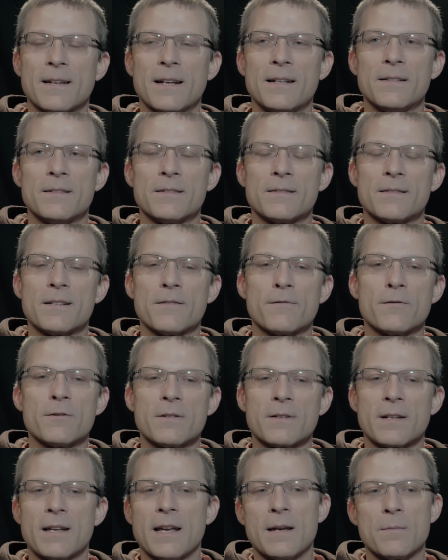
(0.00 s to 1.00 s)
And
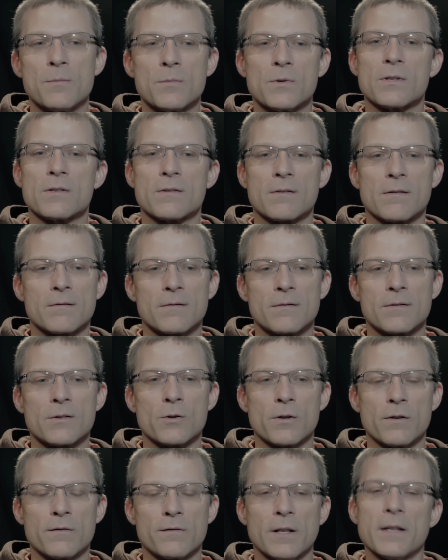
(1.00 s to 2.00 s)
different games
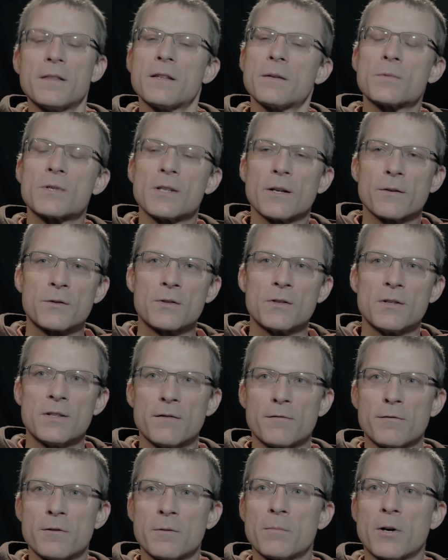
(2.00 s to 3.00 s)
sort of lend themselves to
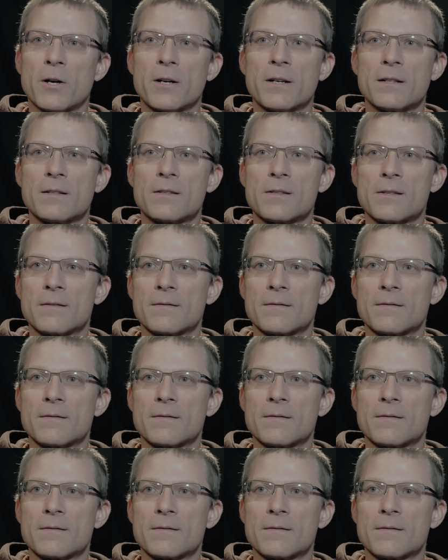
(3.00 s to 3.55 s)
different markets.